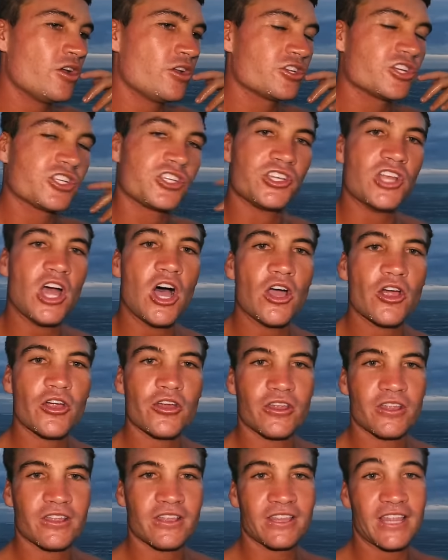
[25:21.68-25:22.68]
just know
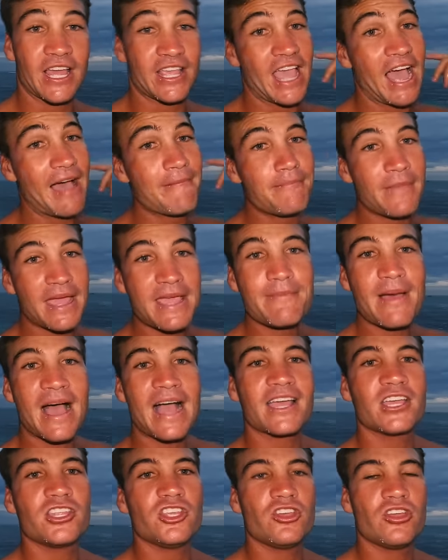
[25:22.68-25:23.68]
that you have me
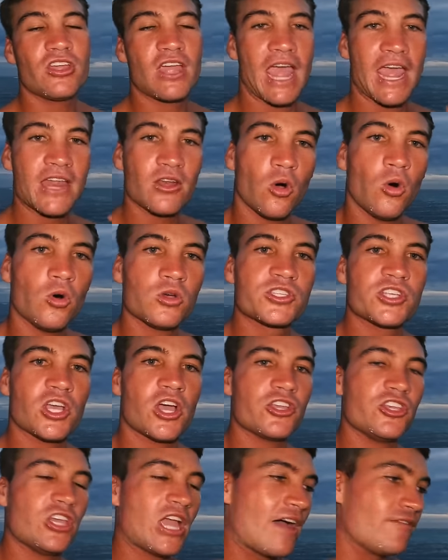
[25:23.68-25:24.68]
backing you, and also
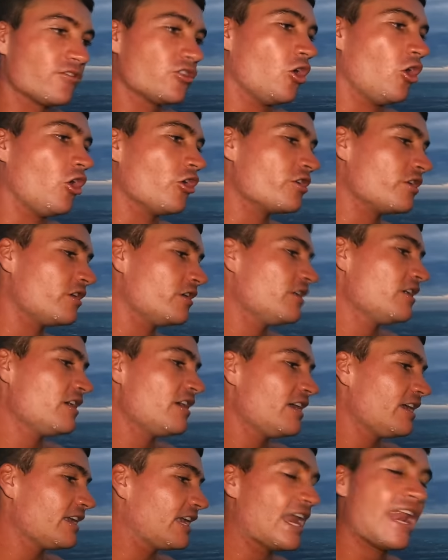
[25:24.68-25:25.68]
you have God.
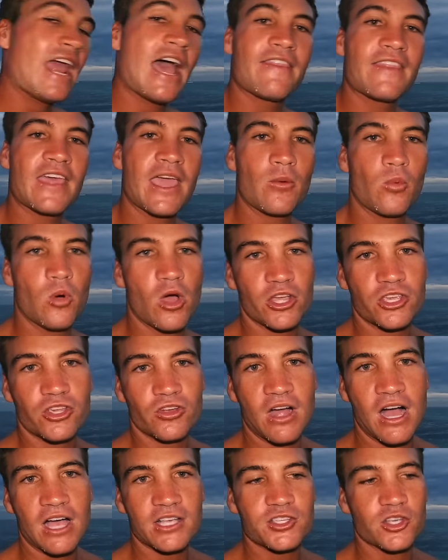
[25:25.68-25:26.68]
Get out there, work
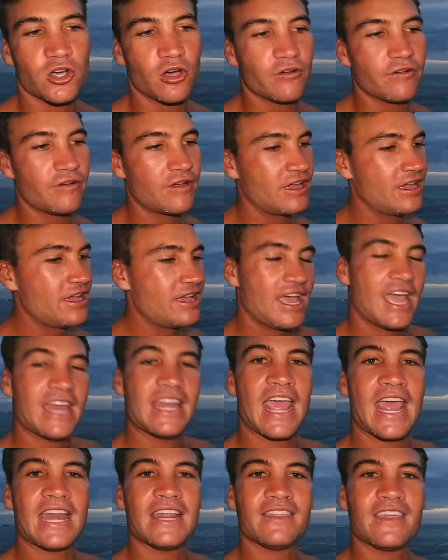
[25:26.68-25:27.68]
your ass off,
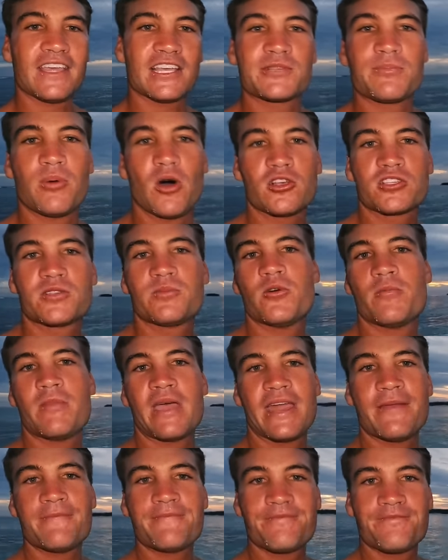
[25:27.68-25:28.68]
and anything is possible,
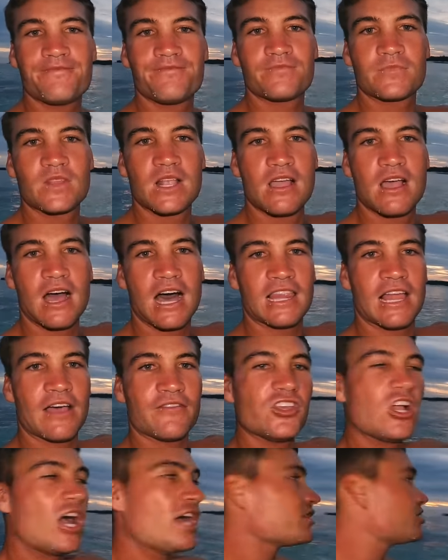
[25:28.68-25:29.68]
man. I
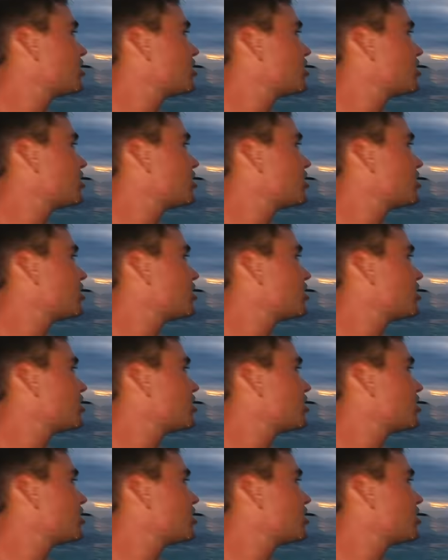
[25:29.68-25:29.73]
love you guys